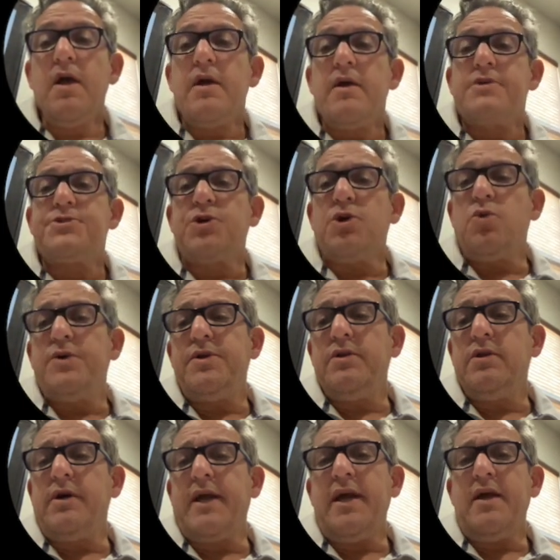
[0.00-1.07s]
So when you
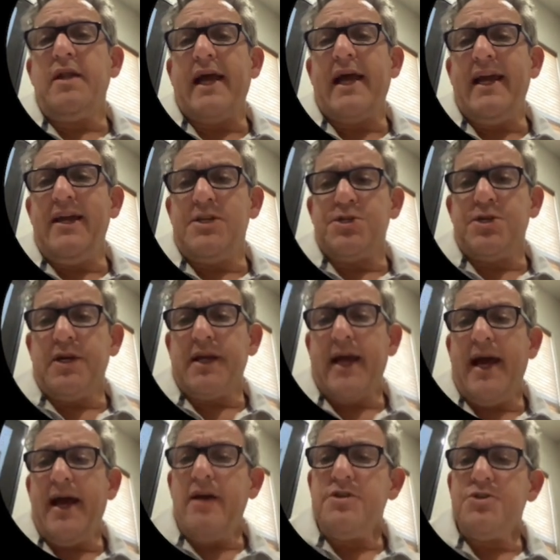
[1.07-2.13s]
look at aging,
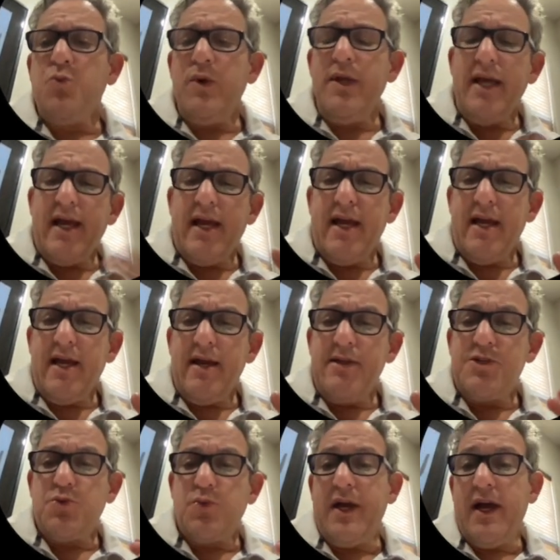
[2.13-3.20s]
as we
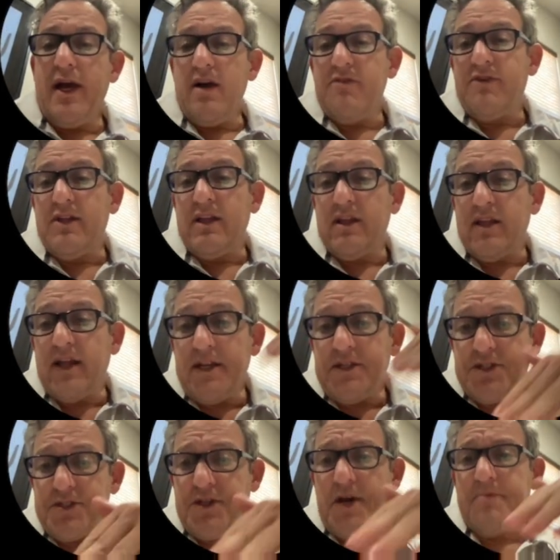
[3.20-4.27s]
age, we have
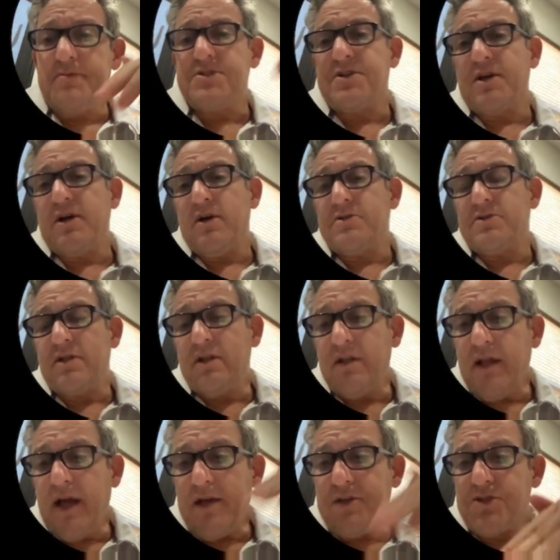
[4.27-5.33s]
less stem cells,
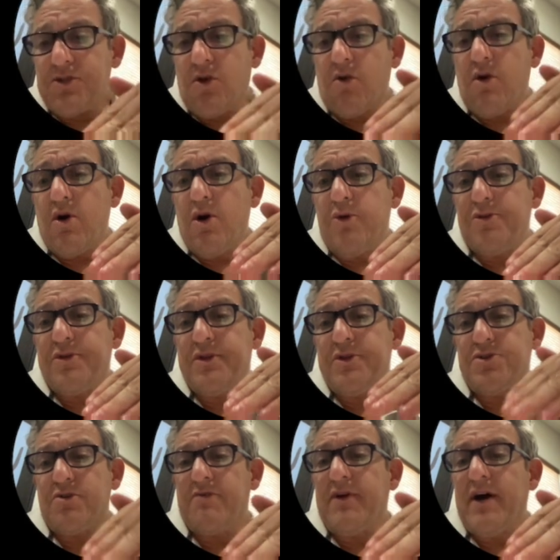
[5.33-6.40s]
less growth and
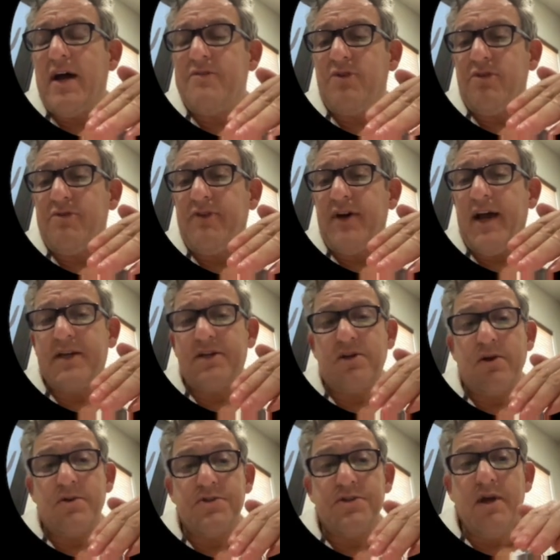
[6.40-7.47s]
survival
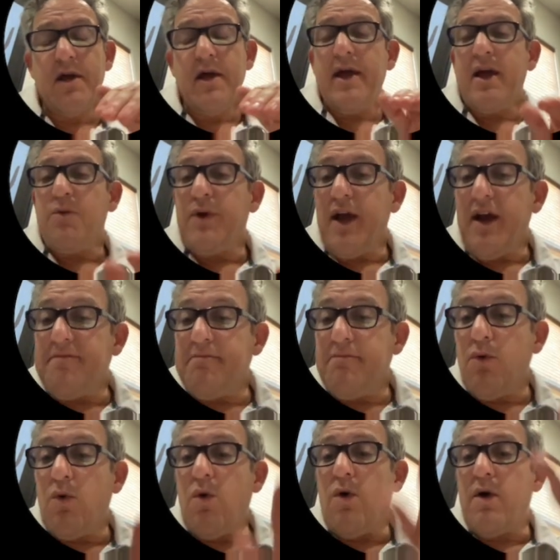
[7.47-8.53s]
factors, and we have
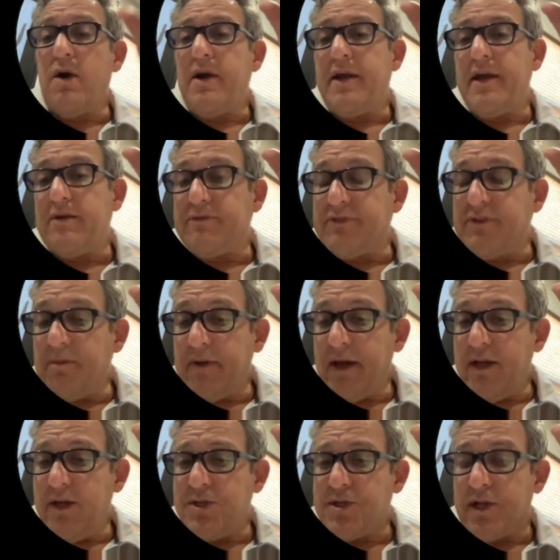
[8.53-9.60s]
more
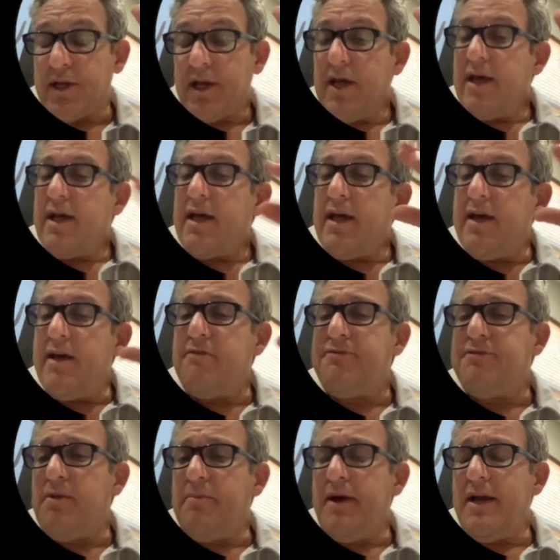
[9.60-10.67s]
inflammation.
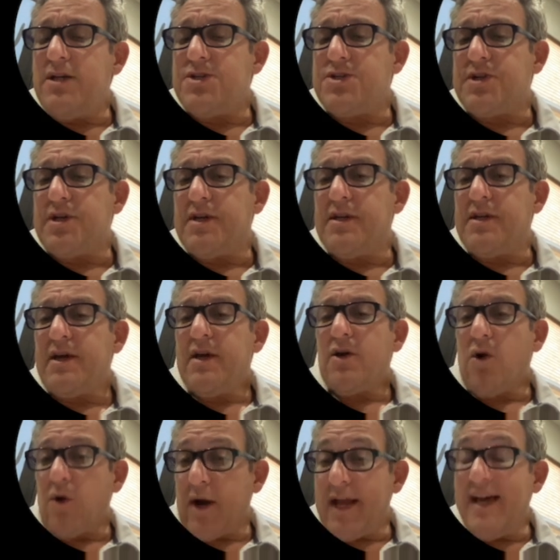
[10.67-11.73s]
Inflammation,
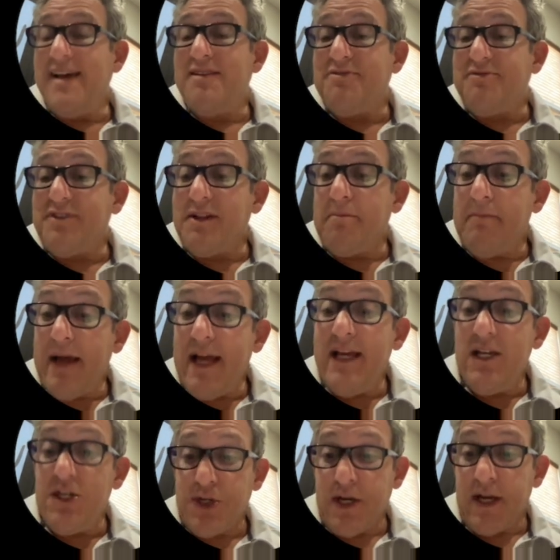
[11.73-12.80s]
or
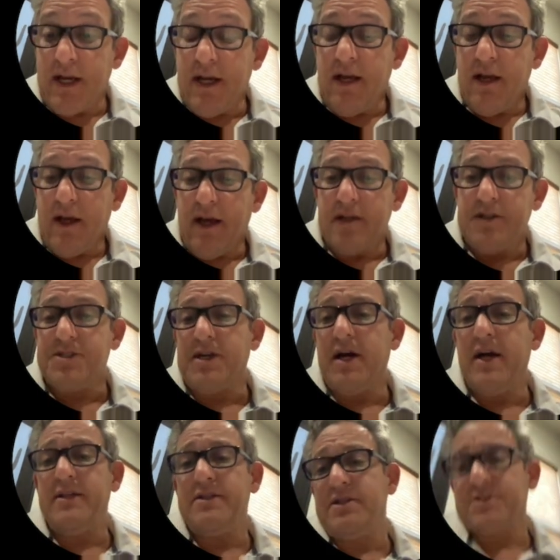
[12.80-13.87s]
inflammaging, as
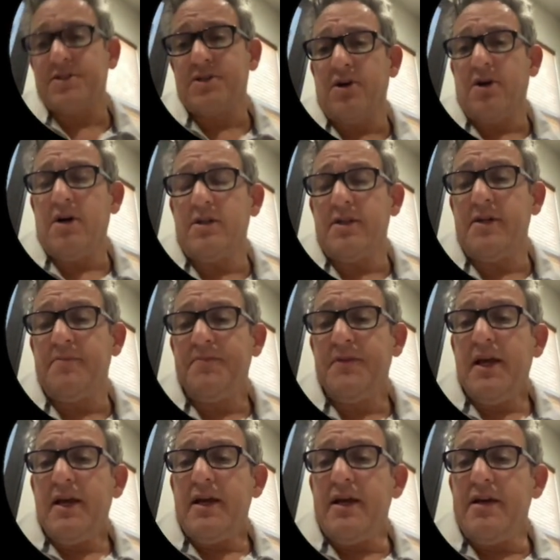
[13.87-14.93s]
scientists call it,
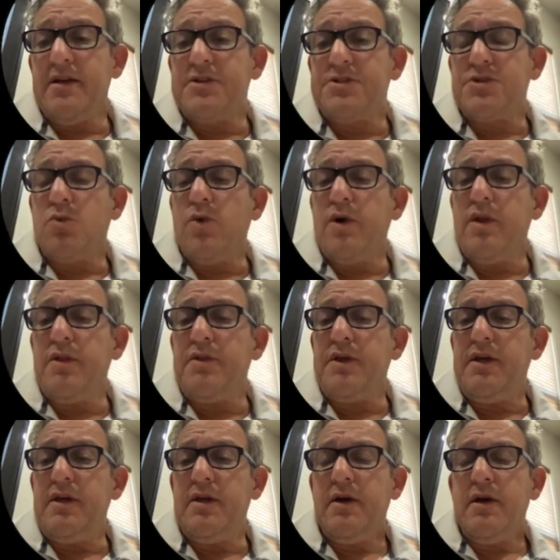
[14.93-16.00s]
is one of
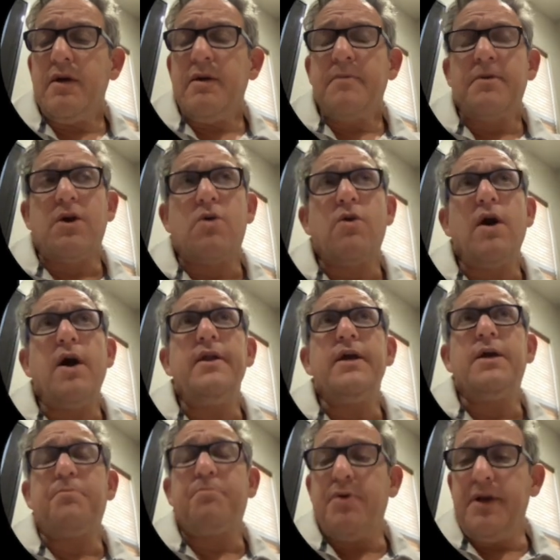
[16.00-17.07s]
the
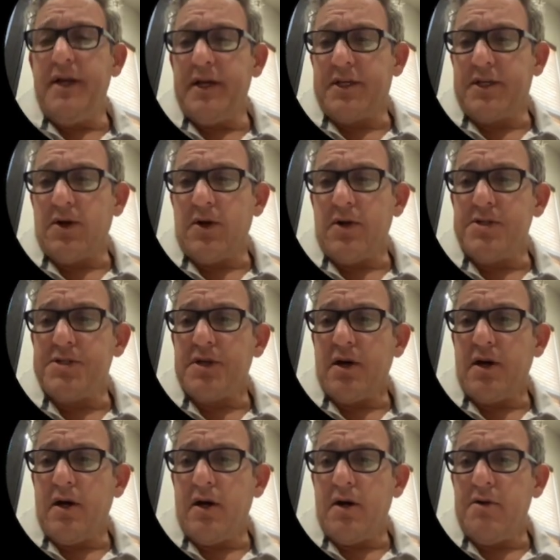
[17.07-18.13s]
chronic predictors
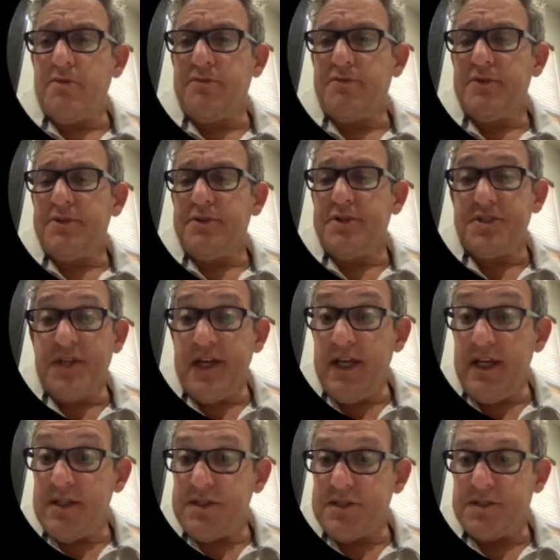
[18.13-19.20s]
of
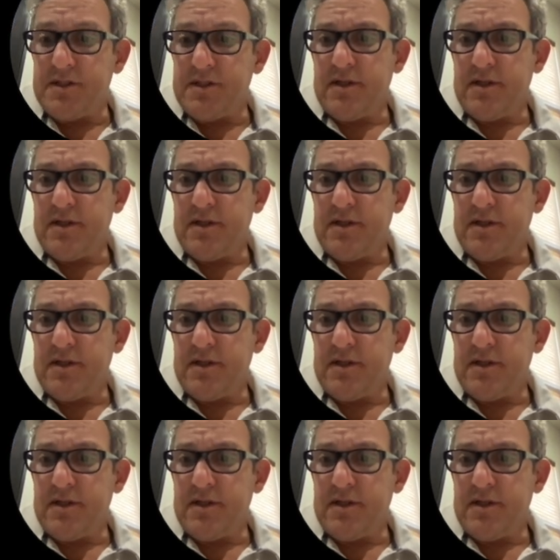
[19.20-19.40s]
disease,